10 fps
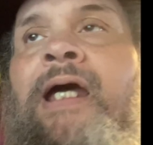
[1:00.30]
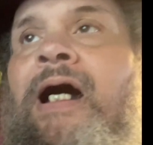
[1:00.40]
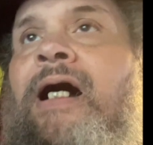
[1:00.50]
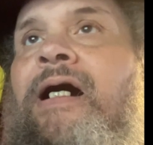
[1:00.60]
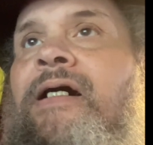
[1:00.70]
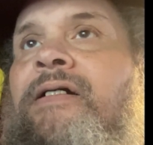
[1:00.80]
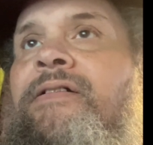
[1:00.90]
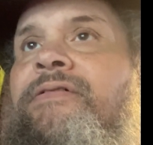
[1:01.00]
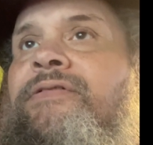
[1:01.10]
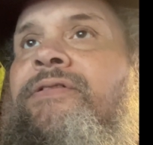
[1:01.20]

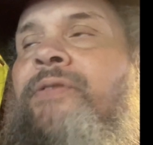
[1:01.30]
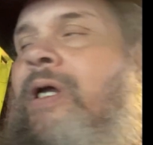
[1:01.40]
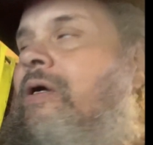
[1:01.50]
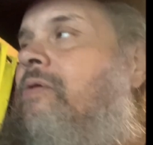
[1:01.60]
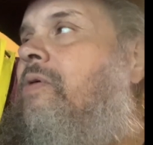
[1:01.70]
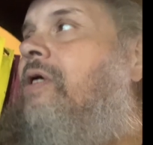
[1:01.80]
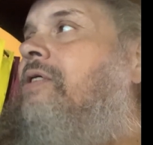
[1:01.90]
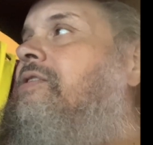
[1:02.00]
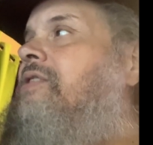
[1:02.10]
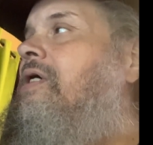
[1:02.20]
uh, Duego
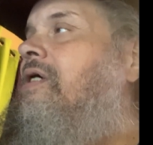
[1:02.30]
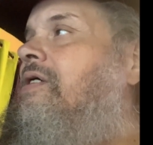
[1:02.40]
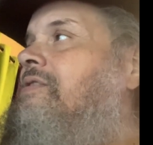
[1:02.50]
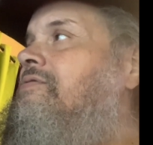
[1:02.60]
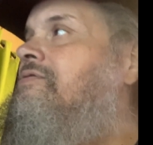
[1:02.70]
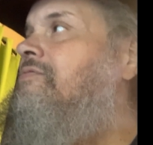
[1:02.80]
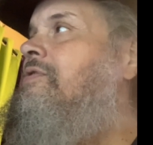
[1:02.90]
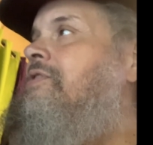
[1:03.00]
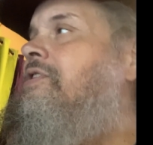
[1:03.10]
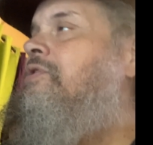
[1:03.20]
was uh,
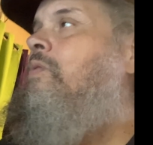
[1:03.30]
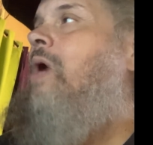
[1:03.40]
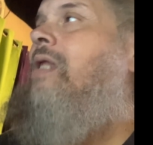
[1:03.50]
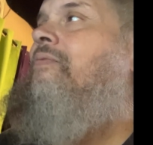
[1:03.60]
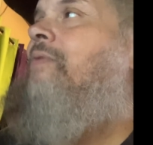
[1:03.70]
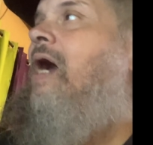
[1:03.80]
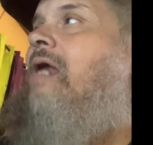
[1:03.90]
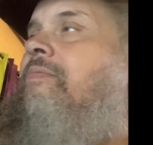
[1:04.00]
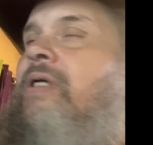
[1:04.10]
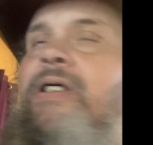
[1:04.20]
was
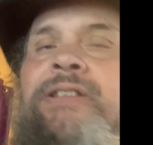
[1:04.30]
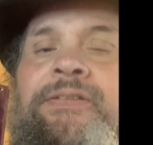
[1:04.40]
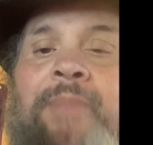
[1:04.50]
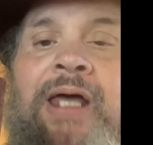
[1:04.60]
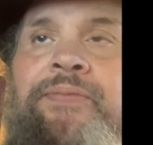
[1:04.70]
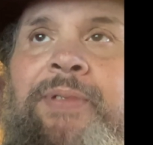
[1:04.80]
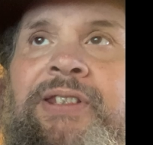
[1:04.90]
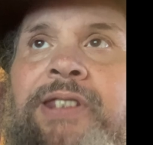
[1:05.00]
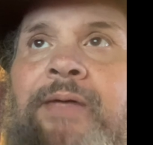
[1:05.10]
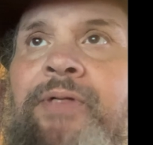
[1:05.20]
disqualified because his
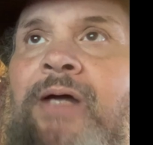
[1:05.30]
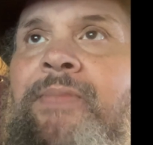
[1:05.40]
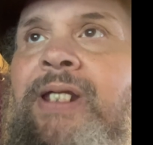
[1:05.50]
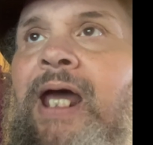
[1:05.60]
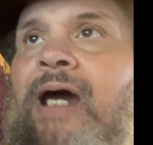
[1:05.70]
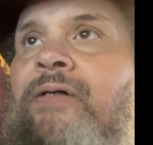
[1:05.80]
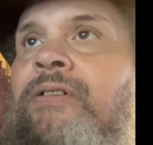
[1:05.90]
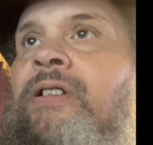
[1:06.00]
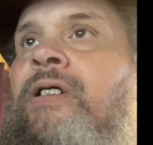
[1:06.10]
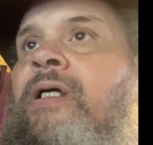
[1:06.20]
mouthpiece kept coming out.
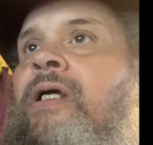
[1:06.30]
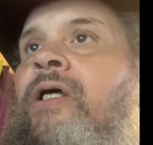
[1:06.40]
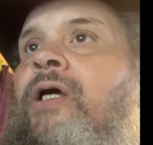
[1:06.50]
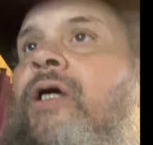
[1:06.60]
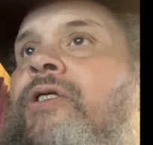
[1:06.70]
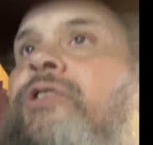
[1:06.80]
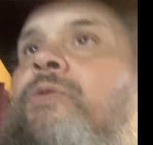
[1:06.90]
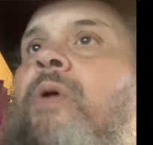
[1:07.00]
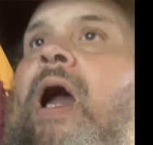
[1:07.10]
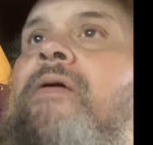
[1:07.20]
Uh,
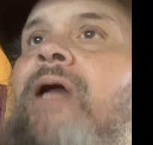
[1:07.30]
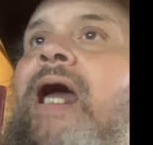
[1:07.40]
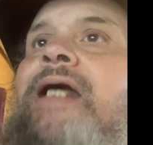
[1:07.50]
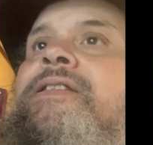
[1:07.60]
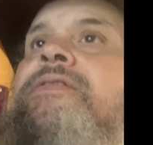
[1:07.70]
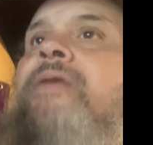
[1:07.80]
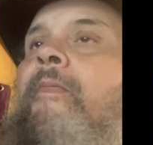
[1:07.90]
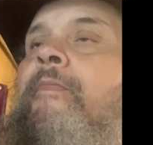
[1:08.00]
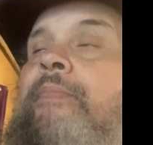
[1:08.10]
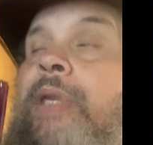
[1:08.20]
Suarez
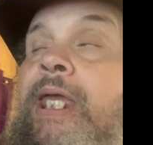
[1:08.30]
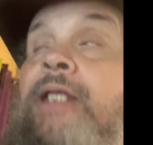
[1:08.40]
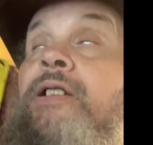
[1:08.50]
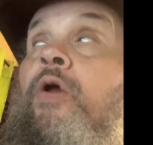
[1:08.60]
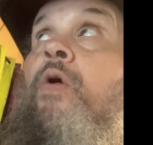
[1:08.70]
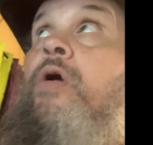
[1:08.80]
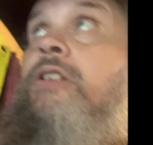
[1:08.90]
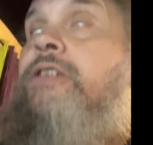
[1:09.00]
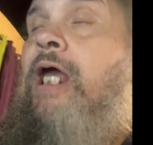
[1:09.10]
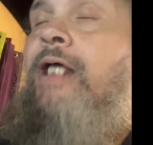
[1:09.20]
beat
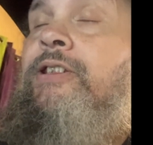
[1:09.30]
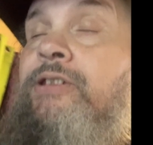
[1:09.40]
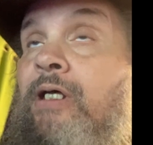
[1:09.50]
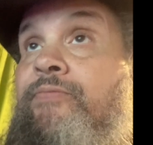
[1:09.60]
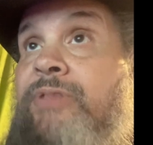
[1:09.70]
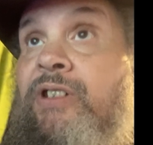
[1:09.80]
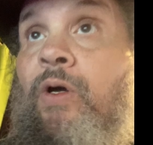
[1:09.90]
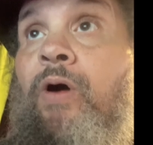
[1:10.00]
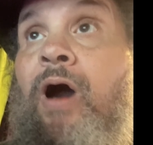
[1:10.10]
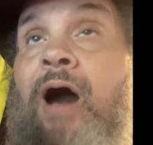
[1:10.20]
Cortez something
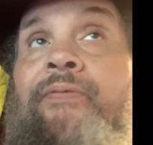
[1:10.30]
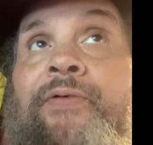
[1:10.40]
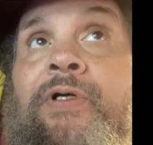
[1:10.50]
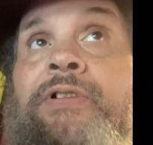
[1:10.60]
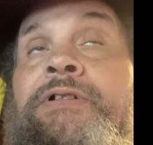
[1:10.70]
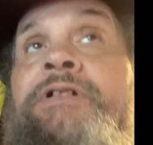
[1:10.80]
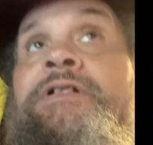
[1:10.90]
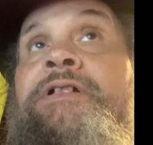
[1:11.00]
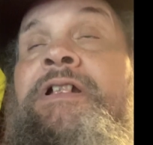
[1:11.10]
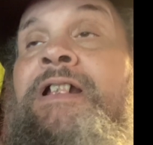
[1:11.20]
awful.
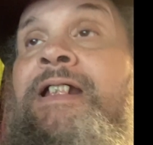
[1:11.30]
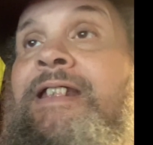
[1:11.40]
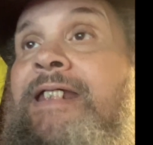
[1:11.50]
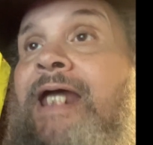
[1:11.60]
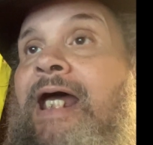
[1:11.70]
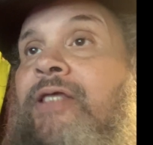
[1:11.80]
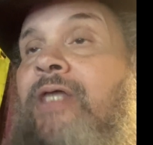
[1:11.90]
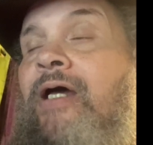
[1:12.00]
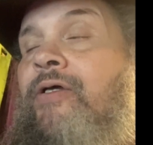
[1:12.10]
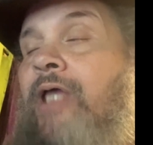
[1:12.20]
Yeah,
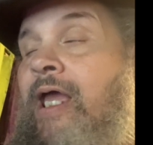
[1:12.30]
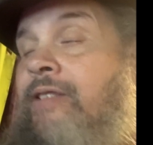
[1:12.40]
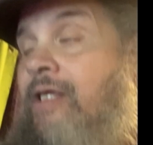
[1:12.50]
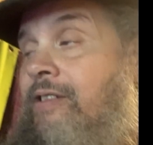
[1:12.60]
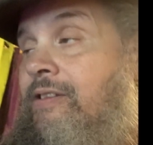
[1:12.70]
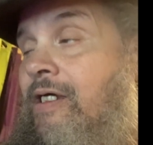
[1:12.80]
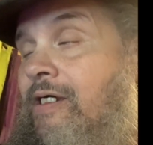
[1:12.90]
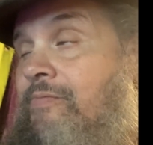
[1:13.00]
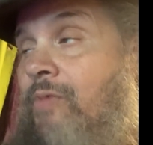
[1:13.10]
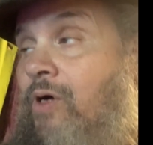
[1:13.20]
that, and then
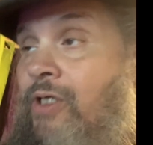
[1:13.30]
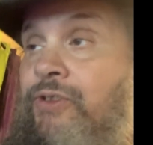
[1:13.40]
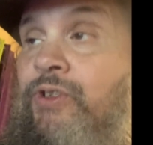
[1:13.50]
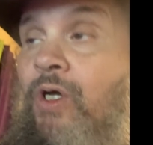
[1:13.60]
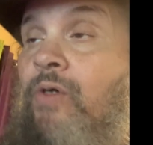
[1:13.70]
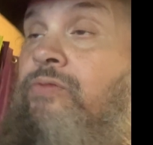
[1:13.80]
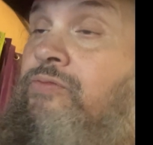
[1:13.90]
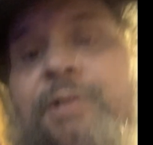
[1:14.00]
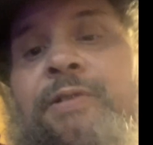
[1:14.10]
um, also